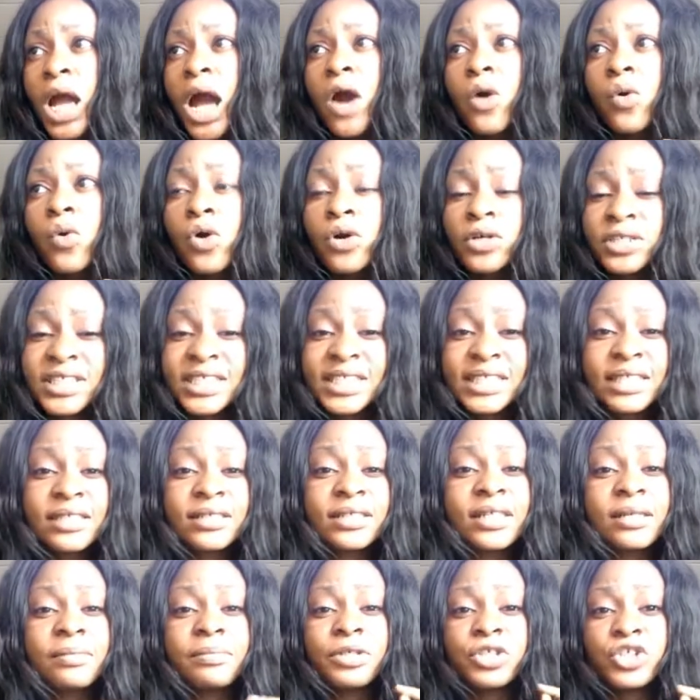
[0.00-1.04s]
I will
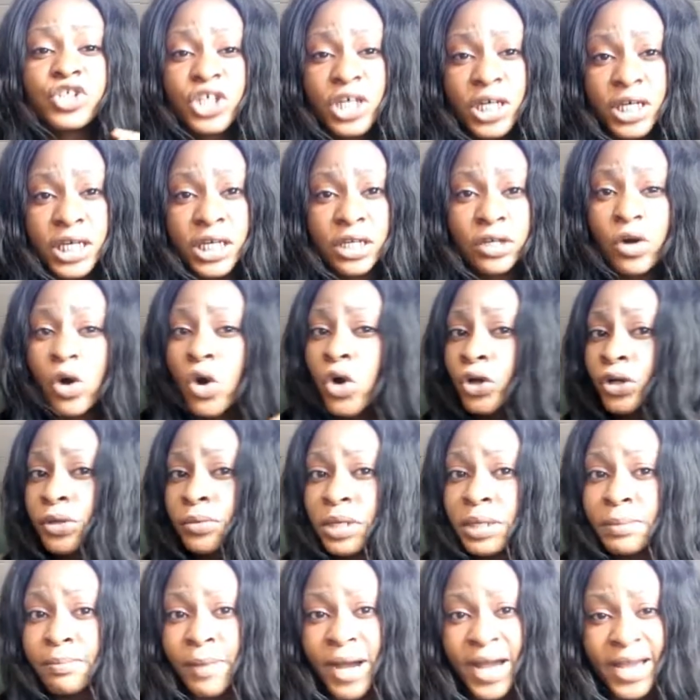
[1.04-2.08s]
consistently be checking
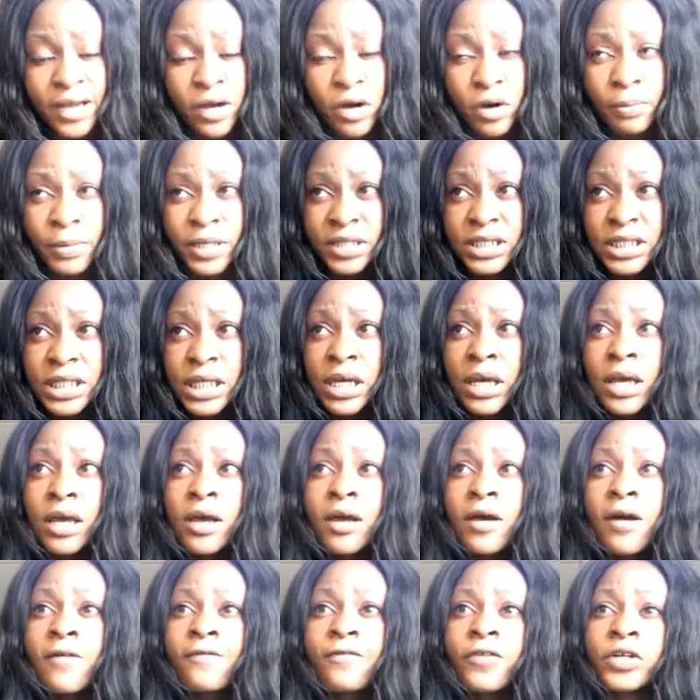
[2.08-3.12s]
on my comment
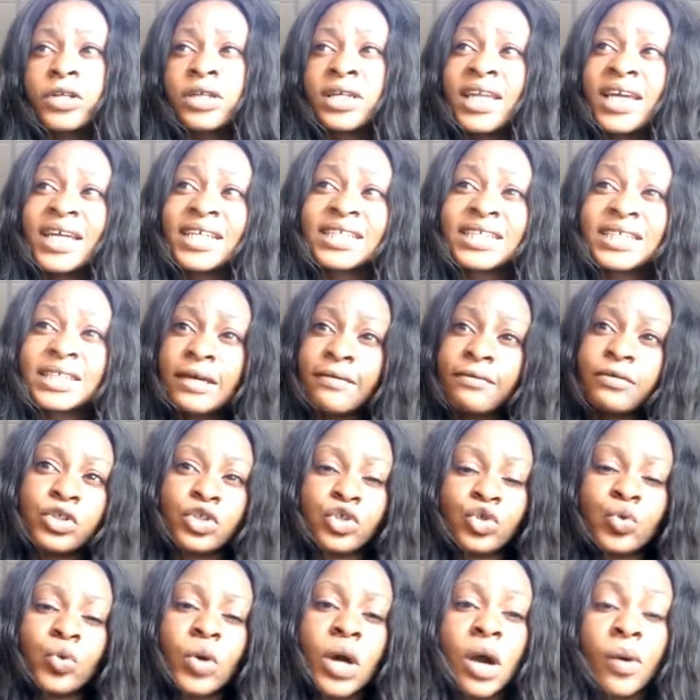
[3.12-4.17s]
for the next
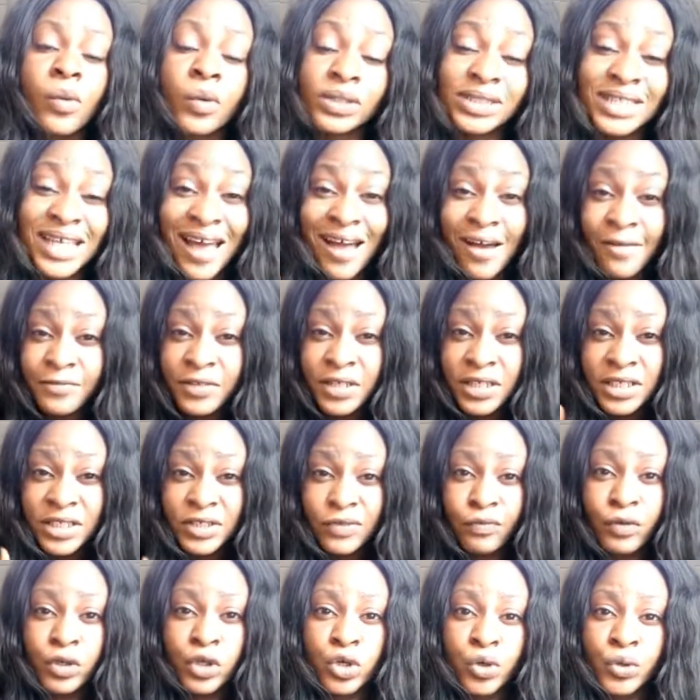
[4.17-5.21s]
72 hours after
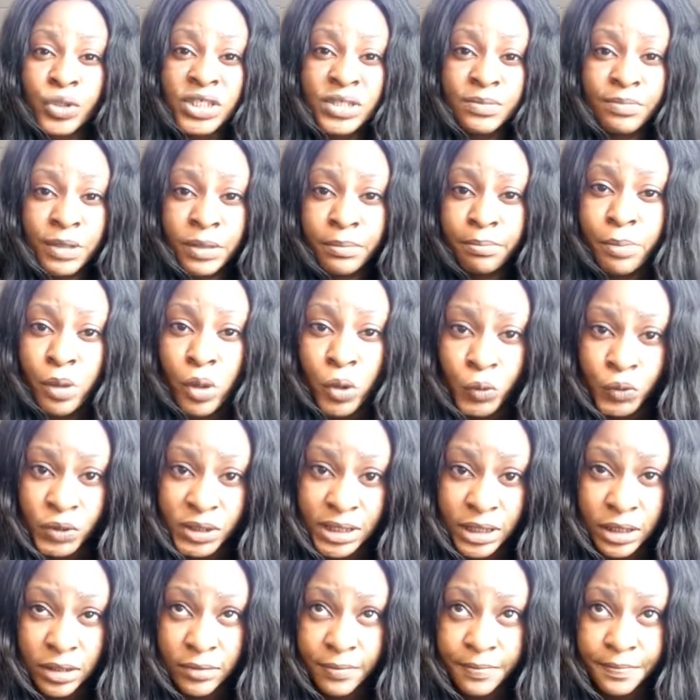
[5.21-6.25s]
this video is being
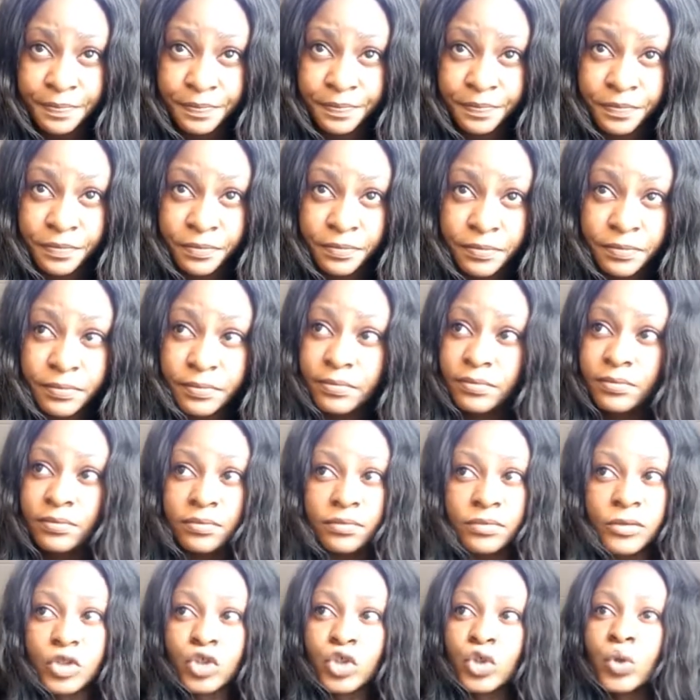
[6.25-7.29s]
posted.
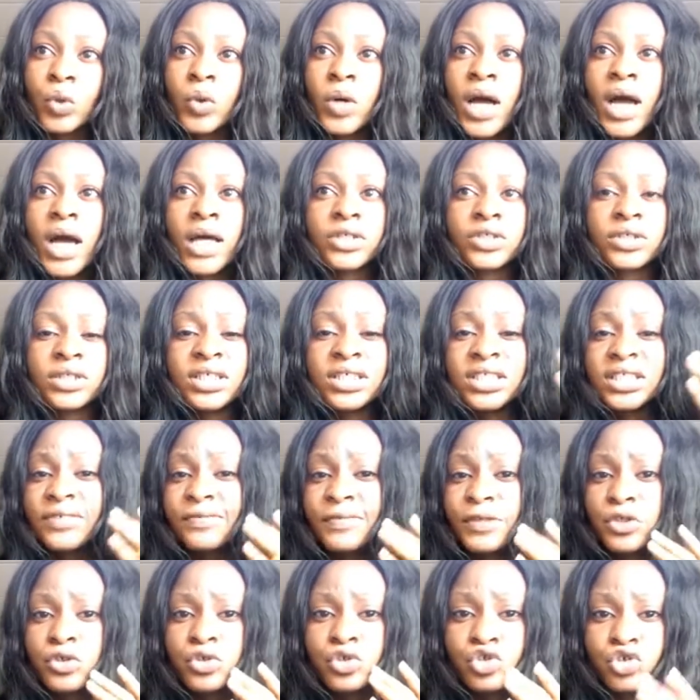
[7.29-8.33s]
So as soon as this
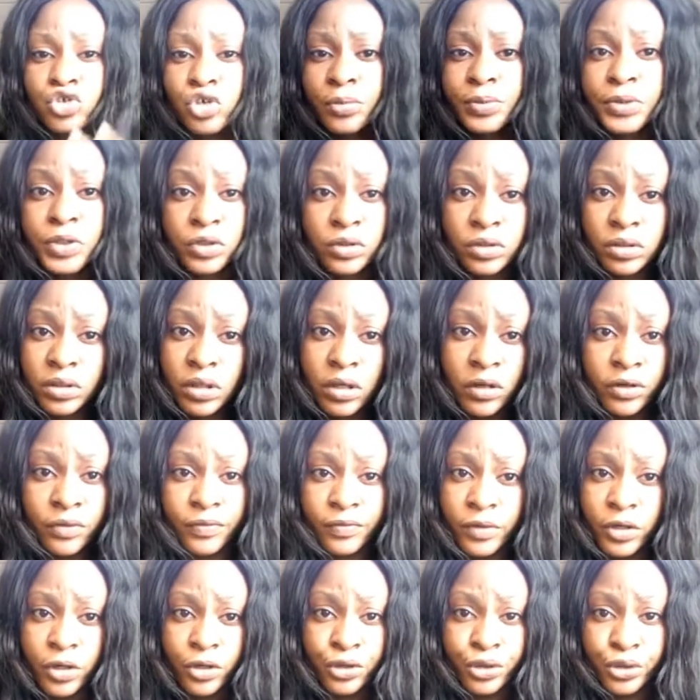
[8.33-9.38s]
video drops on
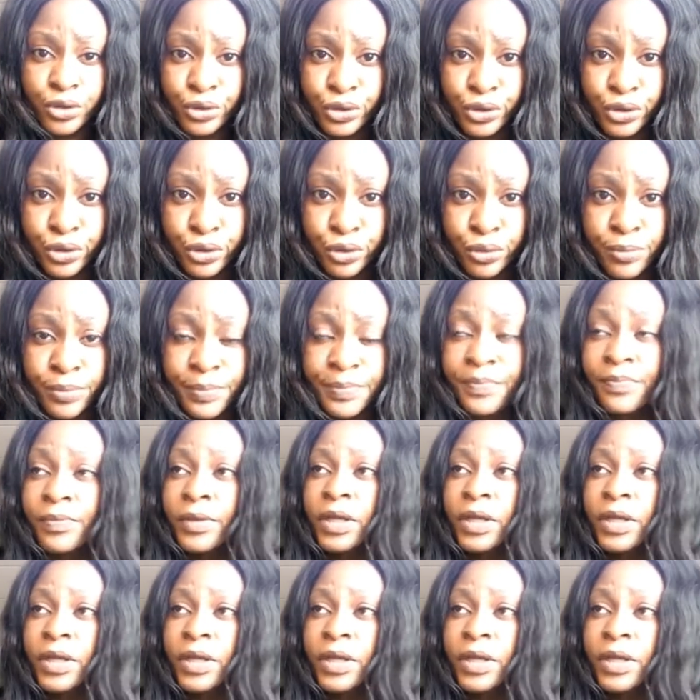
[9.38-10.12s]
YouTube